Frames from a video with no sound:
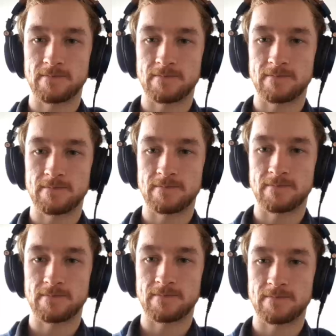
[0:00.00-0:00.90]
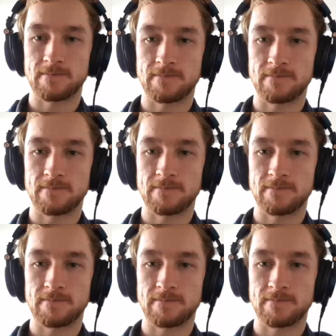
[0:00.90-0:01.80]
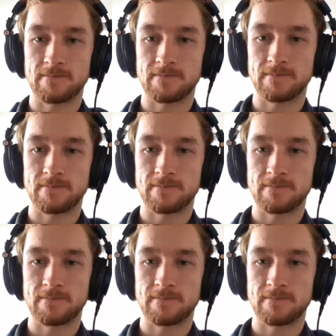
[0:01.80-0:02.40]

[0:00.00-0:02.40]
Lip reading: Nobody speaks.